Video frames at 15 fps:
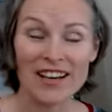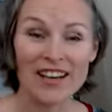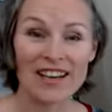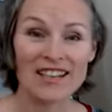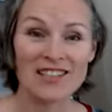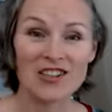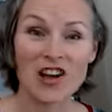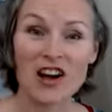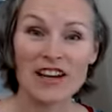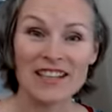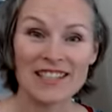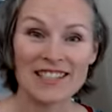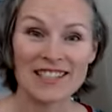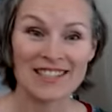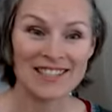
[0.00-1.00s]
as long as
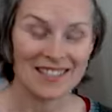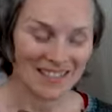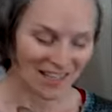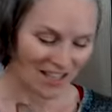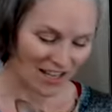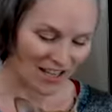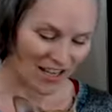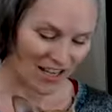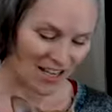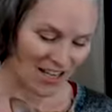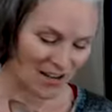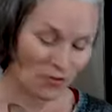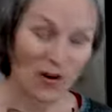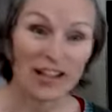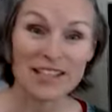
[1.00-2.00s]
he
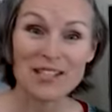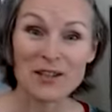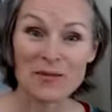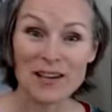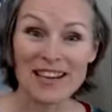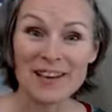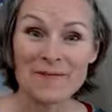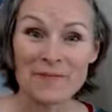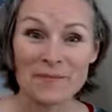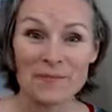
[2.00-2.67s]
wants to be.